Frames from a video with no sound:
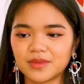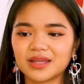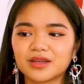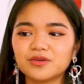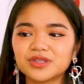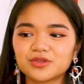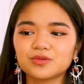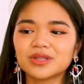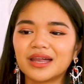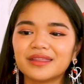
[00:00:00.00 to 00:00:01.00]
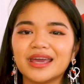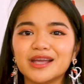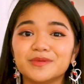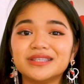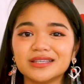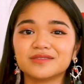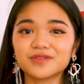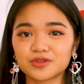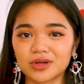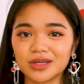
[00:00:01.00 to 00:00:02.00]
It goes through a lot of the ABCs of
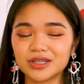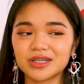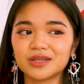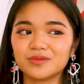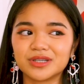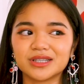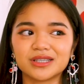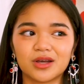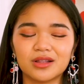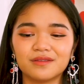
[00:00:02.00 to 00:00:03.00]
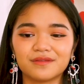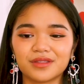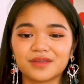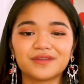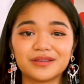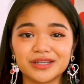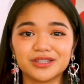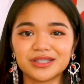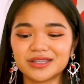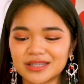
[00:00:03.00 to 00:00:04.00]
astrology, which is all of the
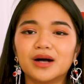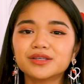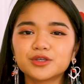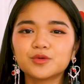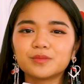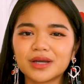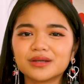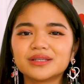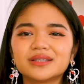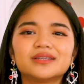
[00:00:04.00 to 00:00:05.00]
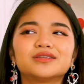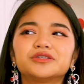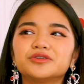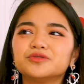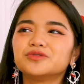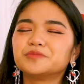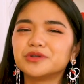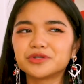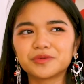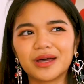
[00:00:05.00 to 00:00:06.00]
foundations. It also marries it to
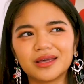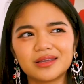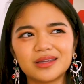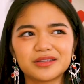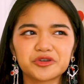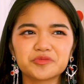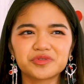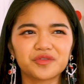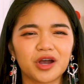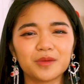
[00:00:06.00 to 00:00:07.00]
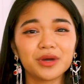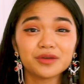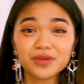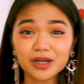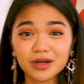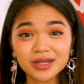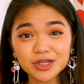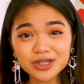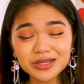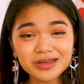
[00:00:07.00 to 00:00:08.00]
spirituality in terms of karma and
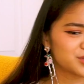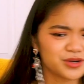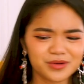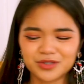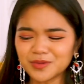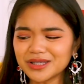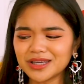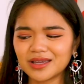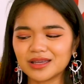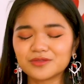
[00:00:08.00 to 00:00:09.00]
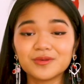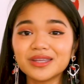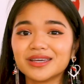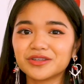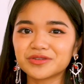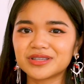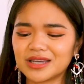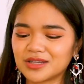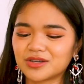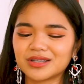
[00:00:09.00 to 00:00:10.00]
reincarnation. So it's really
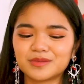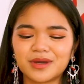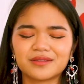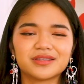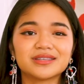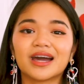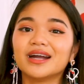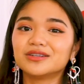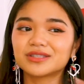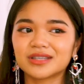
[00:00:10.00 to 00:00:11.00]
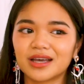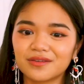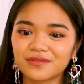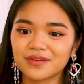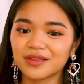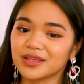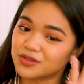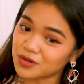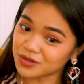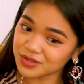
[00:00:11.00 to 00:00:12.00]
interesting. It talks about this higher self, the
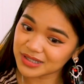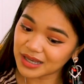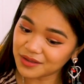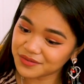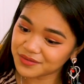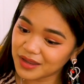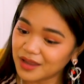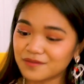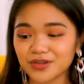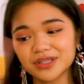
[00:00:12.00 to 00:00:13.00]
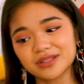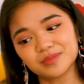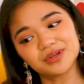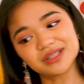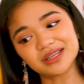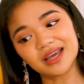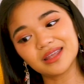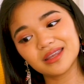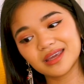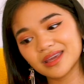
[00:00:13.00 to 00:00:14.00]
eternal self versus the
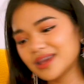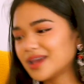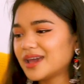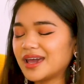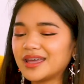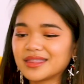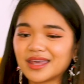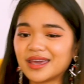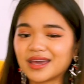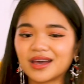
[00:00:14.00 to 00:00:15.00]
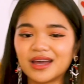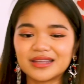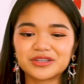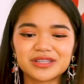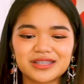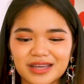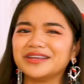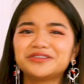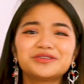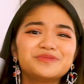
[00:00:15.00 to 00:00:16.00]
personality, and like it just
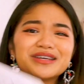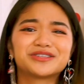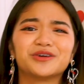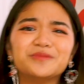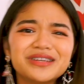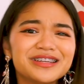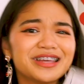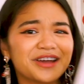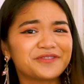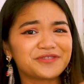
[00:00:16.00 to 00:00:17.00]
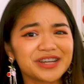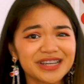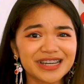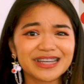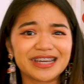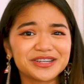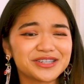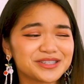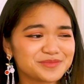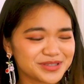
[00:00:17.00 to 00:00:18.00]
makes so many like freaking
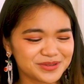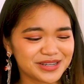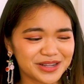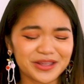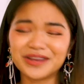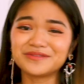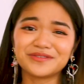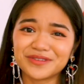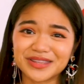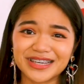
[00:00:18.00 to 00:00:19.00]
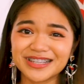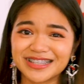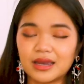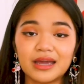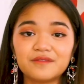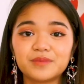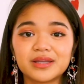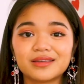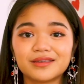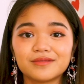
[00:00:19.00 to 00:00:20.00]
connections between a lot of different things, and I have
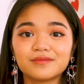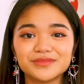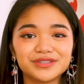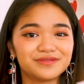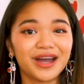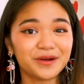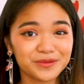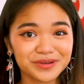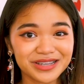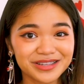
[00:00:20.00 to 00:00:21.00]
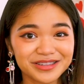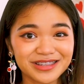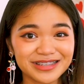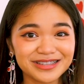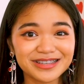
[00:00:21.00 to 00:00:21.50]
been devouring this.